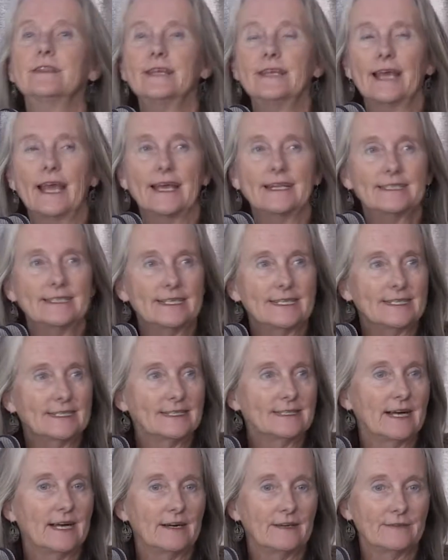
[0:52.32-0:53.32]
the
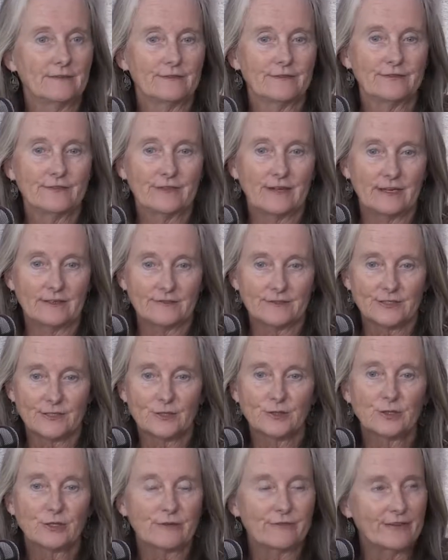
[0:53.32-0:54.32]
ending of, of
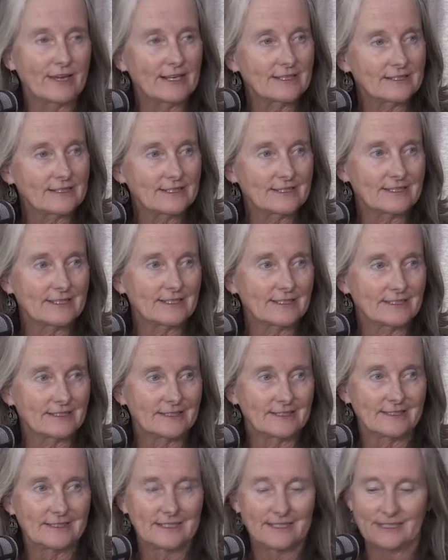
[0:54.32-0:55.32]
Schoonerfest
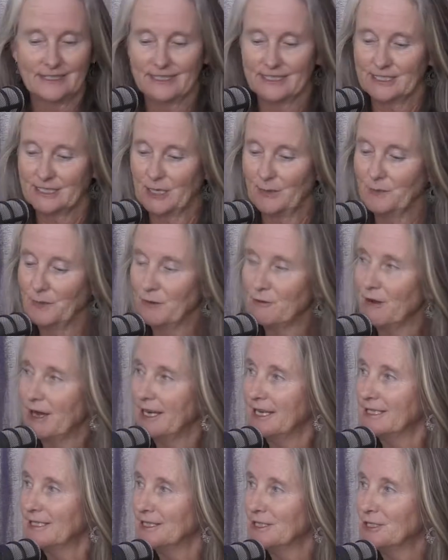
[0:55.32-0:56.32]
and what jumping amazing,
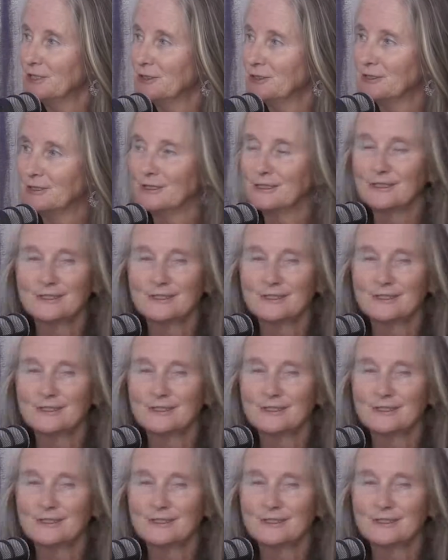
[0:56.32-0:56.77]
right into an amazing